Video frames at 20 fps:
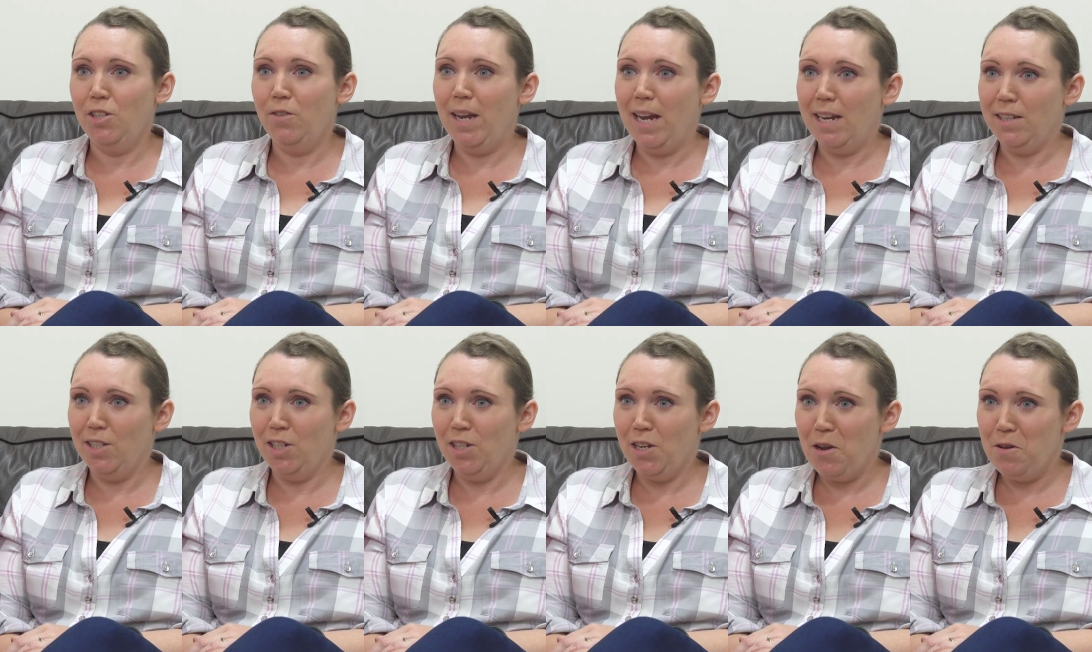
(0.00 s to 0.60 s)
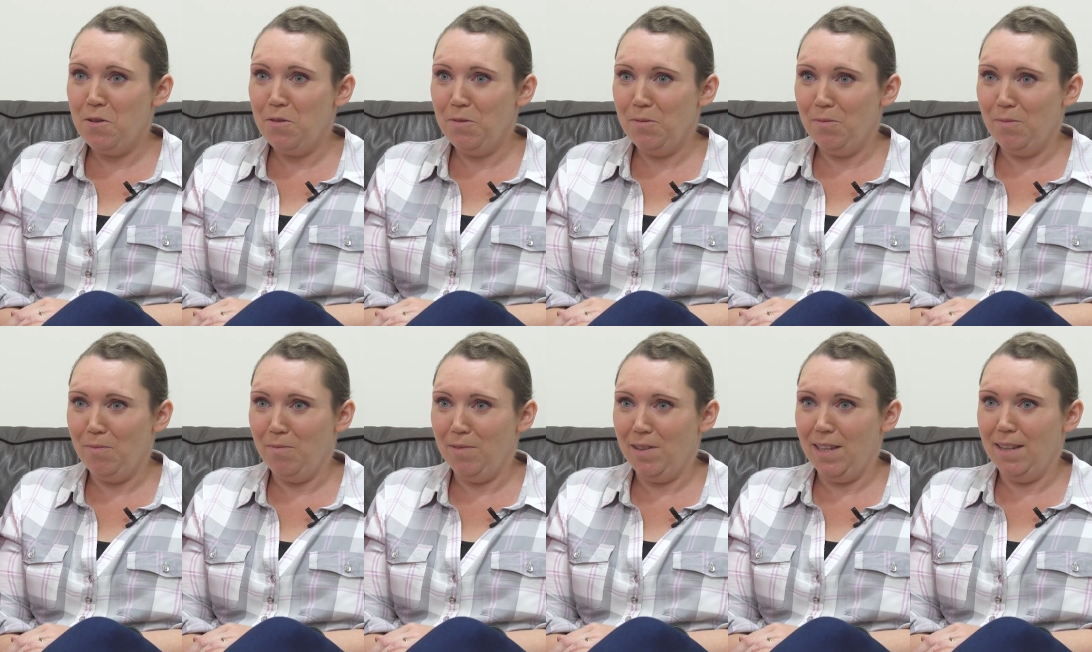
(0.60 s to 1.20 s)
you get to know
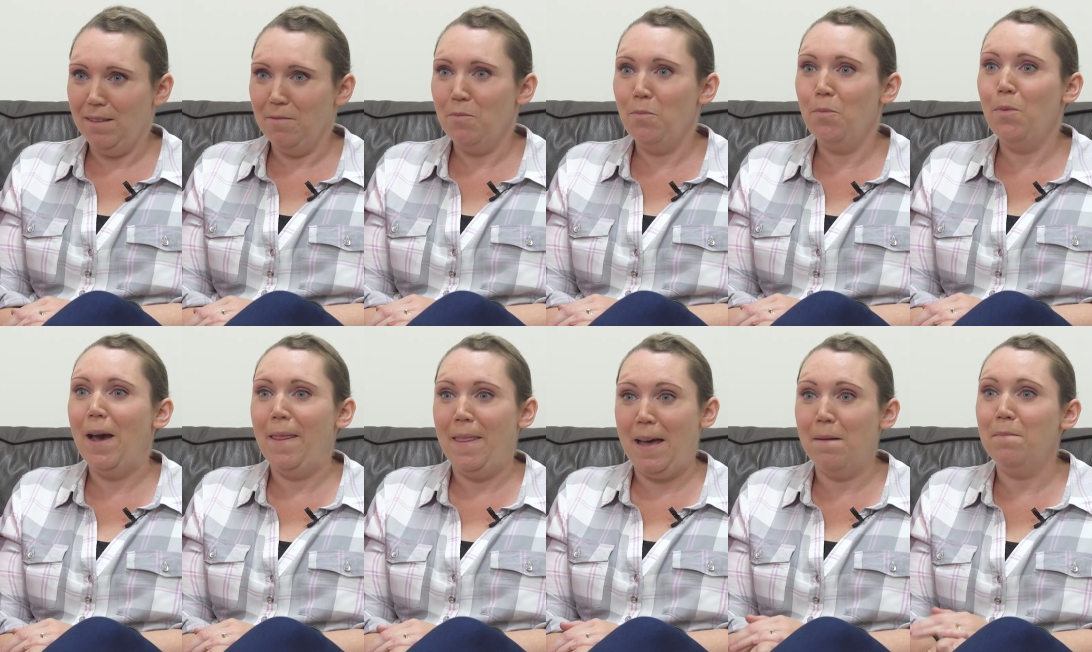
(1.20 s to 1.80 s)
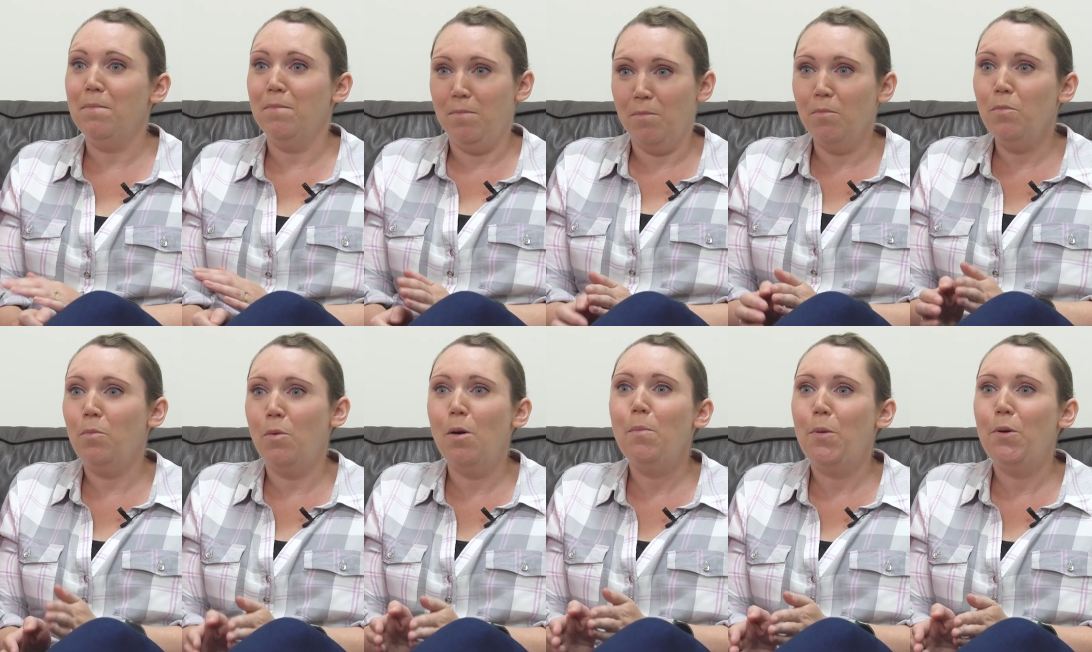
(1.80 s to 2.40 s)

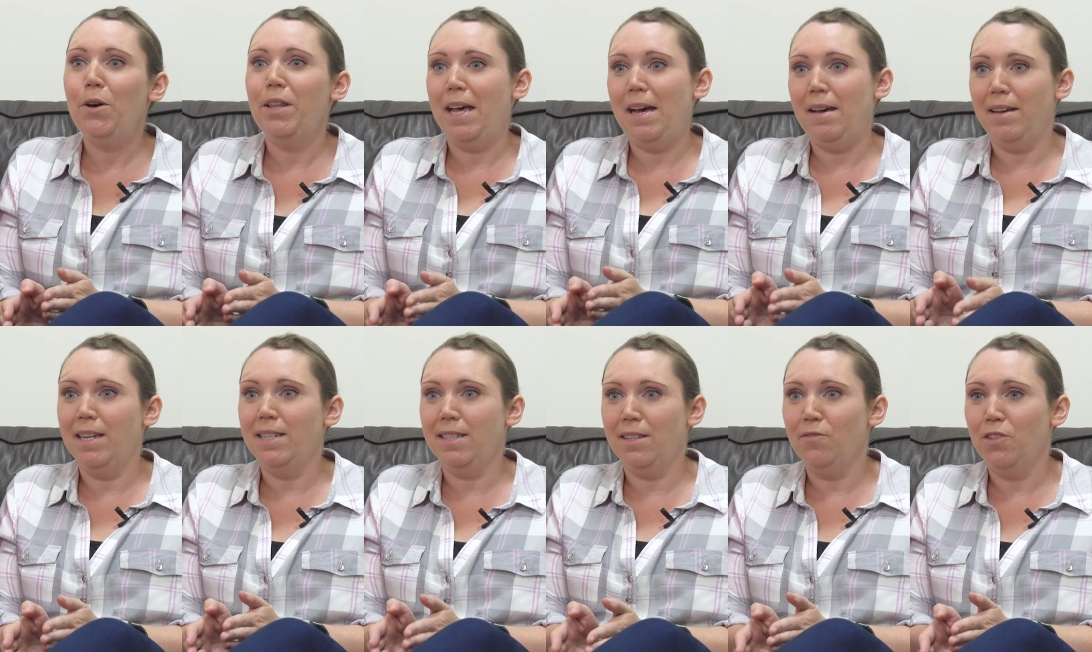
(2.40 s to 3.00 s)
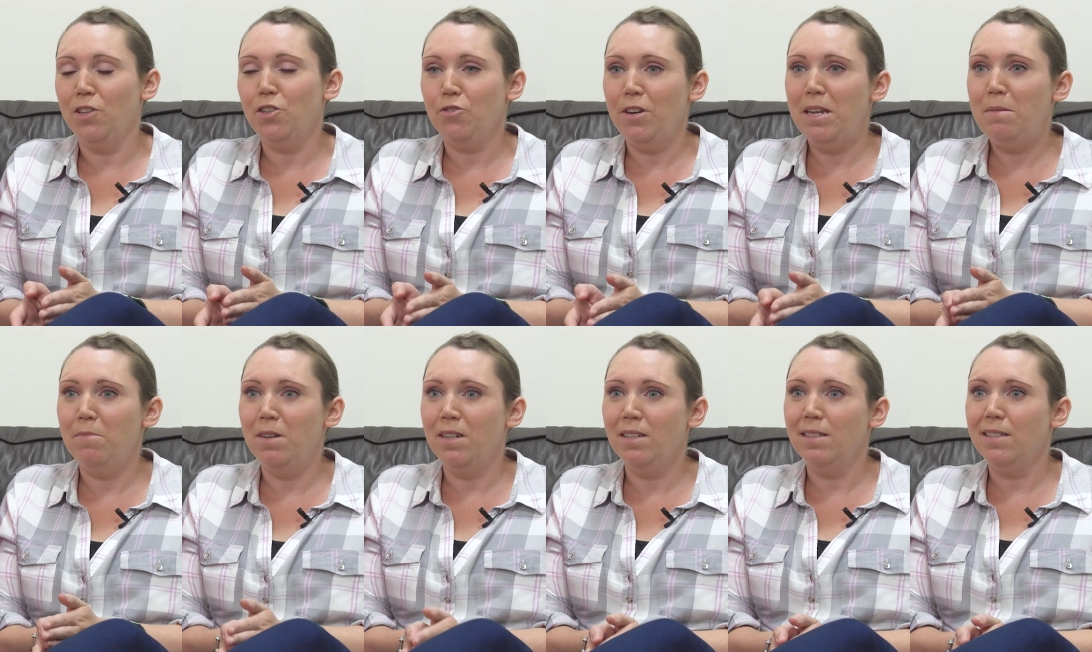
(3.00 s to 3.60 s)
what point that is of the
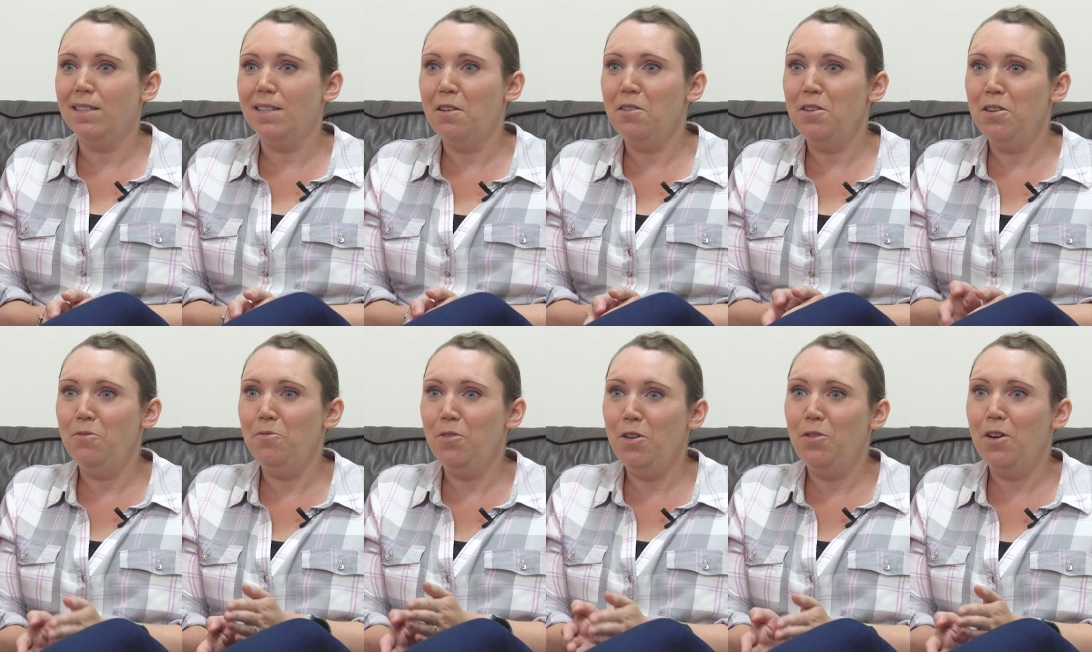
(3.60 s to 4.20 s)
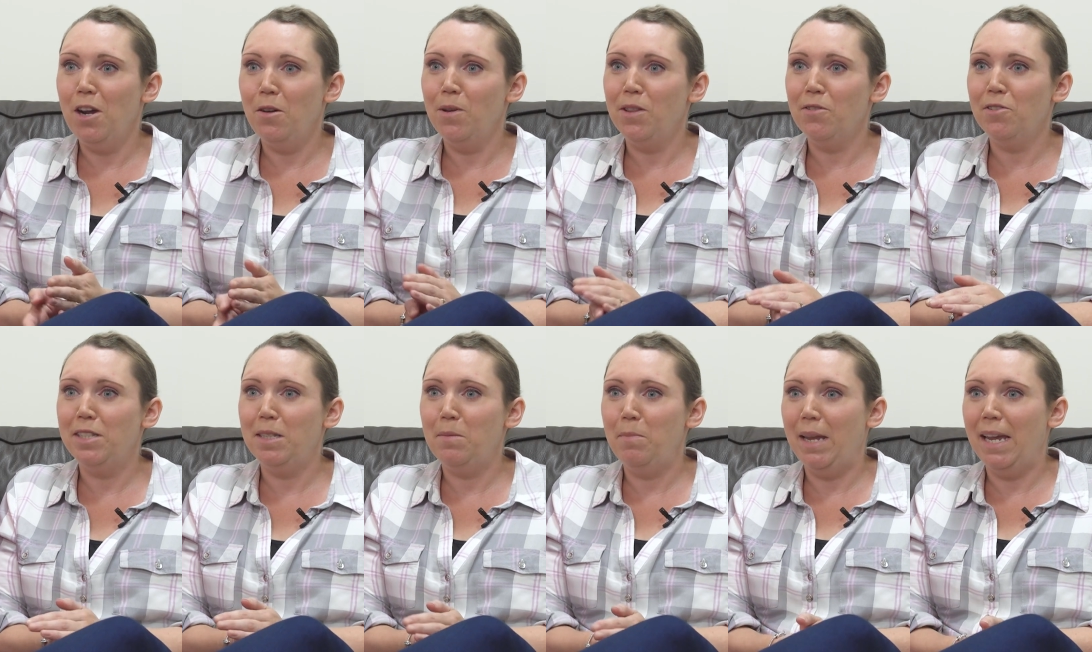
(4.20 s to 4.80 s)
treatment, so you know
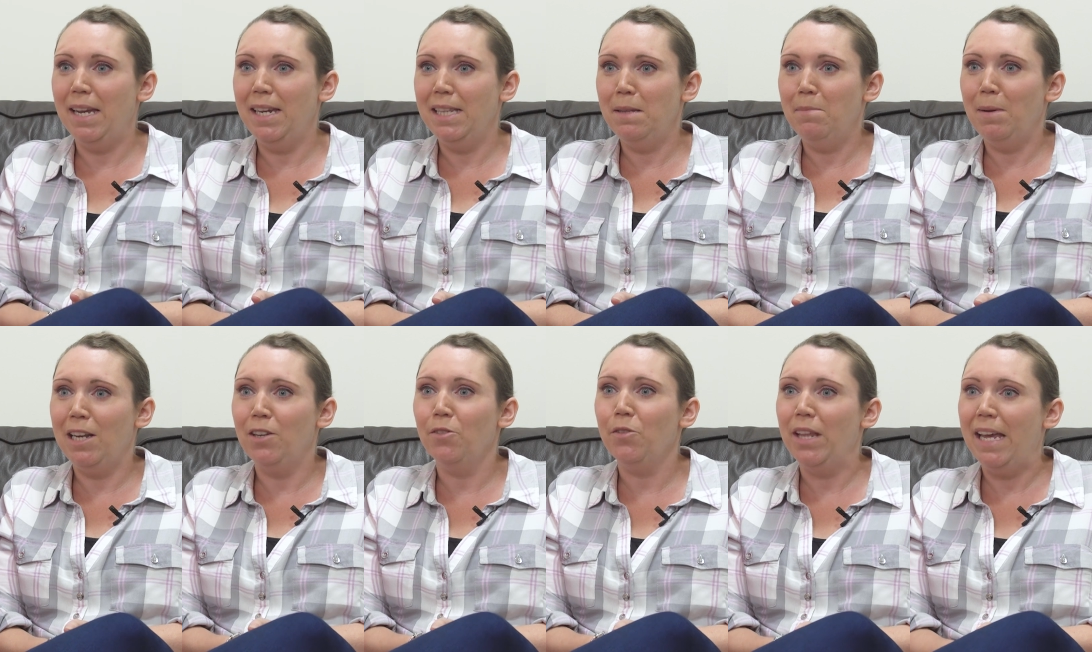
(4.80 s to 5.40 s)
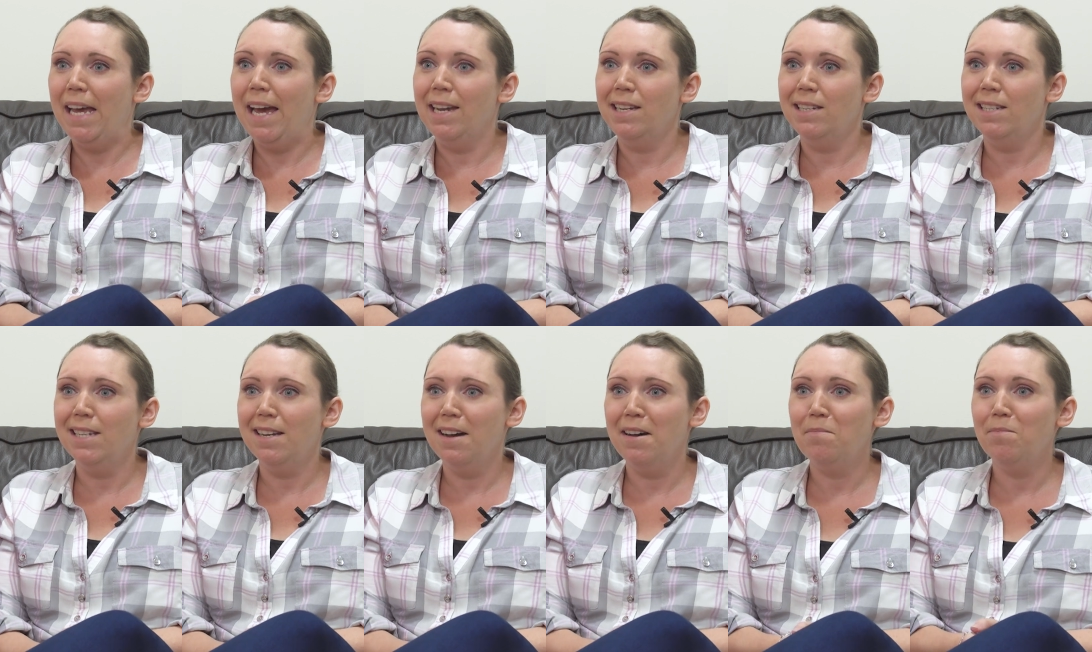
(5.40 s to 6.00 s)
whether it's the beginning, the middle or the
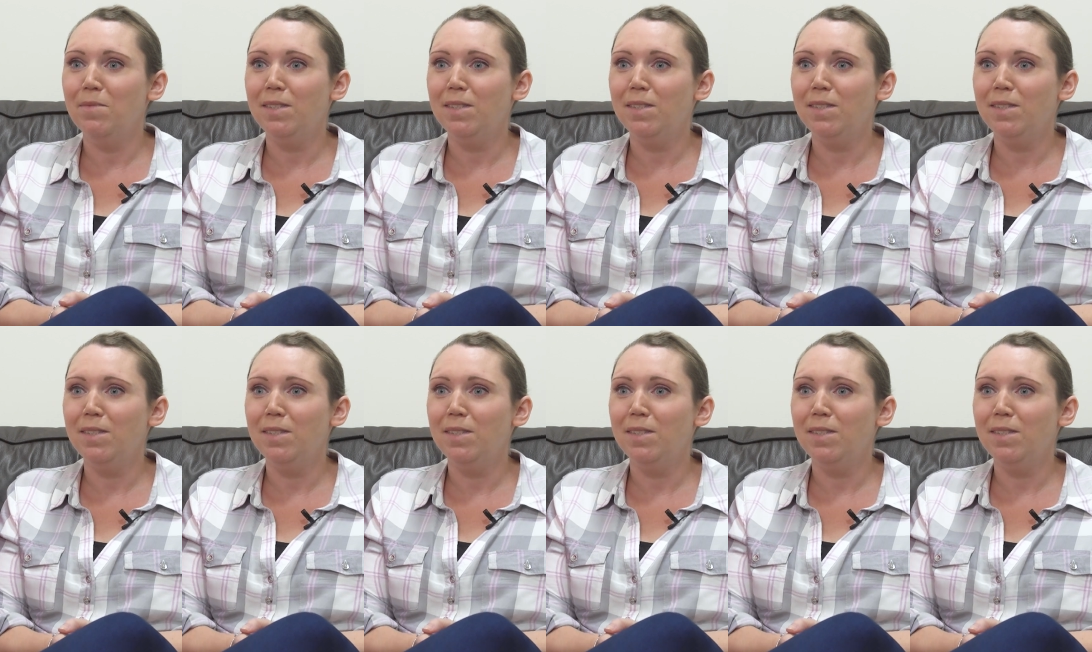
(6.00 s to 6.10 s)
end.